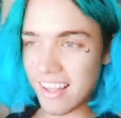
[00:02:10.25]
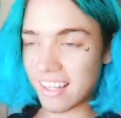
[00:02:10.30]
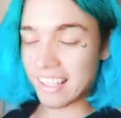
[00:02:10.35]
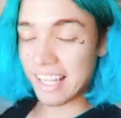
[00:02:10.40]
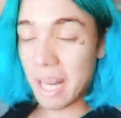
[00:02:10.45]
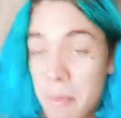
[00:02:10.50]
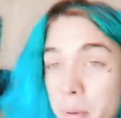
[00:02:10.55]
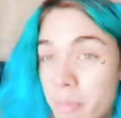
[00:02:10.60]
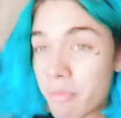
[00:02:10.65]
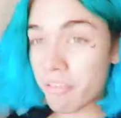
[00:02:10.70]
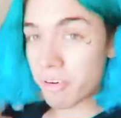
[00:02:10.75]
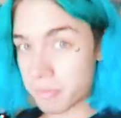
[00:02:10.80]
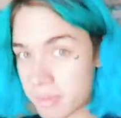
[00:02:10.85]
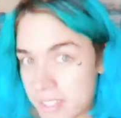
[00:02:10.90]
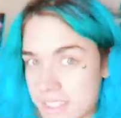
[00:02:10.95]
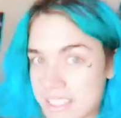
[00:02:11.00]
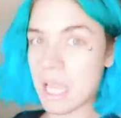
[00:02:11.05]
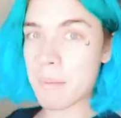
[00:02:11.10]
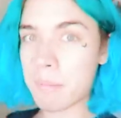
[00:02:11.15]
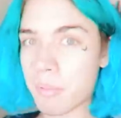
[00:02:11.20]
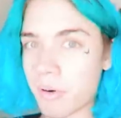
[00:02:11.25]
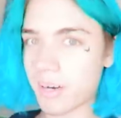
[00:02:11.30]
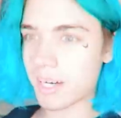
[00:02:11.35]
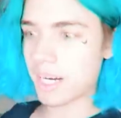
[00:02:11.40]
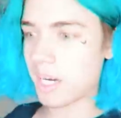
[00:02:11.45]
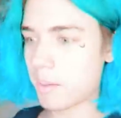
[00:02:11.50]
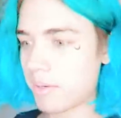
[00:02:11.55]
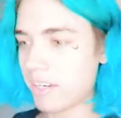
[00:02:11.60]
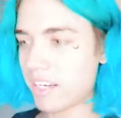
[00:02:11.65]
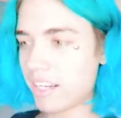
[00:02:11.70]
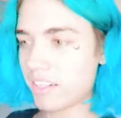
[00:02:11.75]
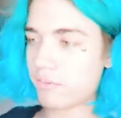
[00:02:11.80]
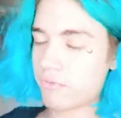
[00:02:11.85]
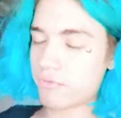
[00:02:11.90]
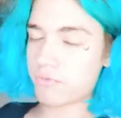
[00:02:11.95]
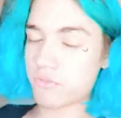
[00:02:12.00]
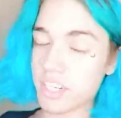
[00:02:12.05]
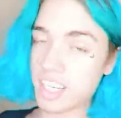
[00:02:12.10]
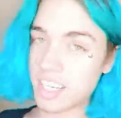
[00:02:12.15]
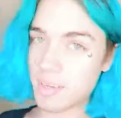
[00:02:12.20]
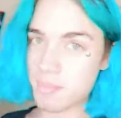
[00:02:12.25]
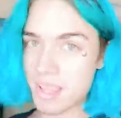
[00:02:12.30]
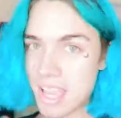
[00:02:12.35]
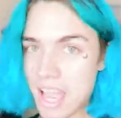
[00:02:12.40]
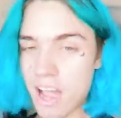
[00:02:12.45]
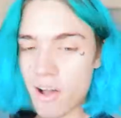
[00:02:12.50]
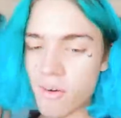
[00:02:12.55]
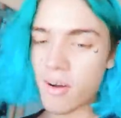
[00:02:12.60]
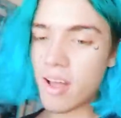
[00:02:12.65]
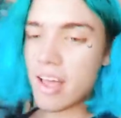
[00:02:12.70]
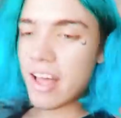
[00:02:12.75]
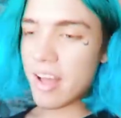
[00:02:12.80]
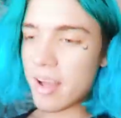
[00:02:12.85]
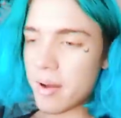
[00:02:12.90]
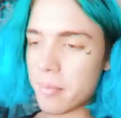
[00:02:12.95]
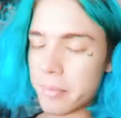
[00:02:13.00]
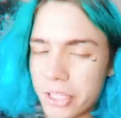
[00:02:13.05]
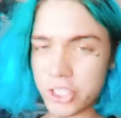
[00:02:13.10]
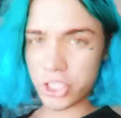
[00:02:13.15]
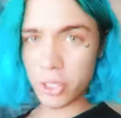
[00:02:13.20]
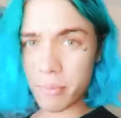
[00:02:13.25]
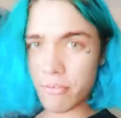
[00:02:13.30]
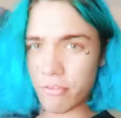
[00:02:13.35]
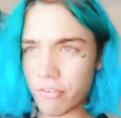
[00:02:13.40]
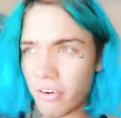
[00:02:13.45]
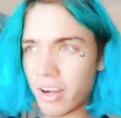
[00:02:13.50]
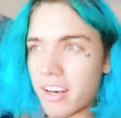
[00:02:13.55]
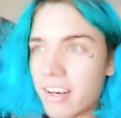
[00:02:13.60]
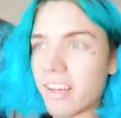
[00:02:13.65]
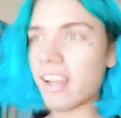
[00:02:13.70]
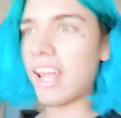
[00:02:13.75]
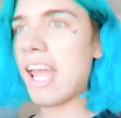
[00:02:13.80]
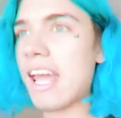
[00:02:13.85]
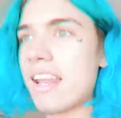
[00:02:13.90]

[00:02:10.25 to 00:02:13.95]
a lot of people from Disciple are coming. It's freaking me out, but it should be fun.